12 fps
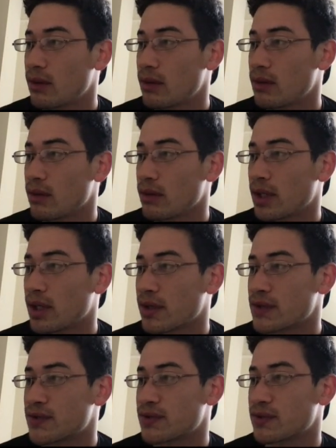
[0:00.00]

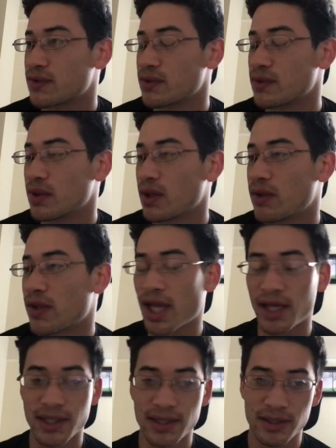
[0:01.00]
there's a thing I
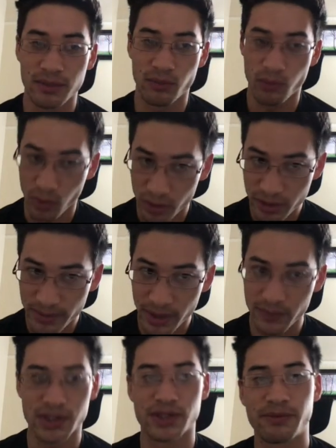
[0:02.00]
need to warn you about,
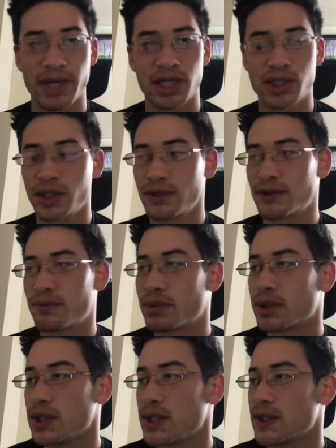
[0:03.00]
which is patience.
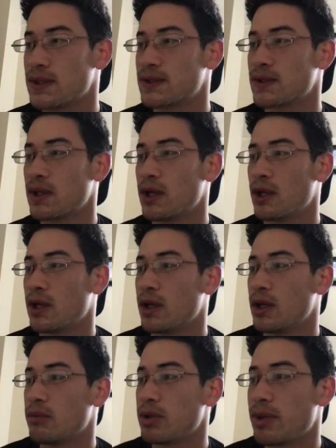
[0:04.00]
Please
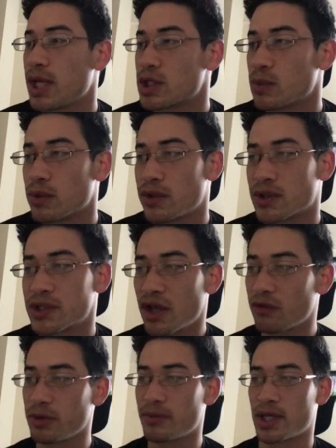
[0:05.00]
be patient with
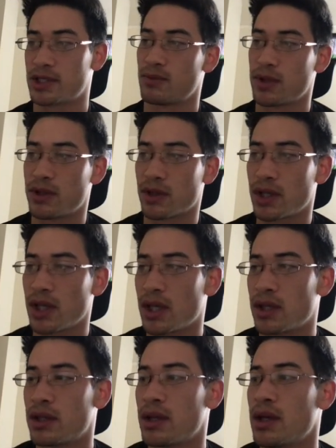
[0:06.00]
yourself, be patient with your
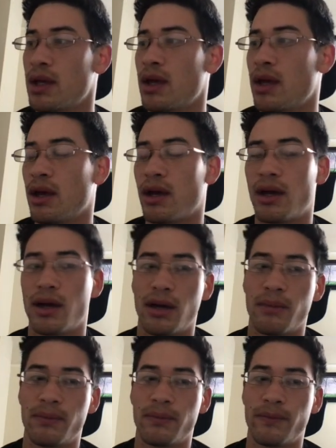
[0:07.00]
kid.
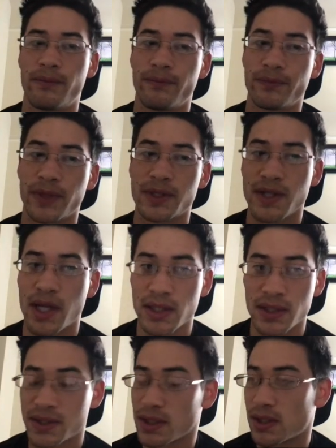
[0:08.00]
It's not
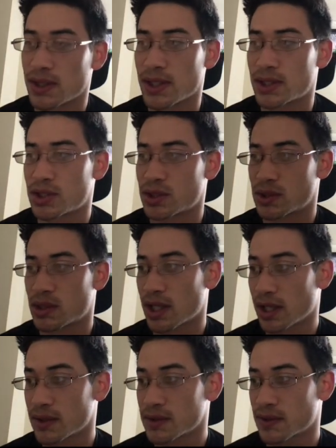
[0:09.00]
easy to teach
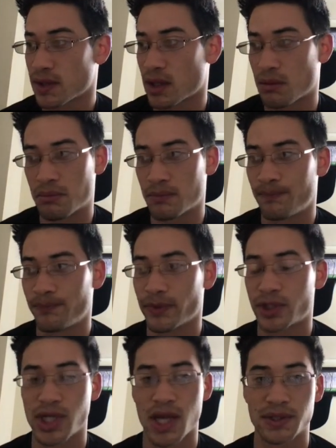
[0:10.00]
things.
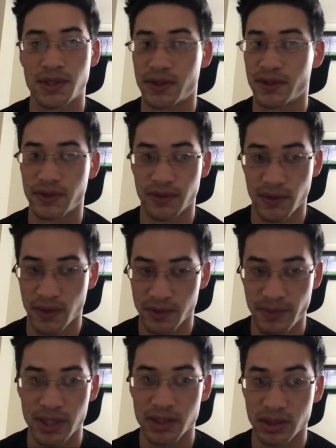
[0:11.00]
Chess is especially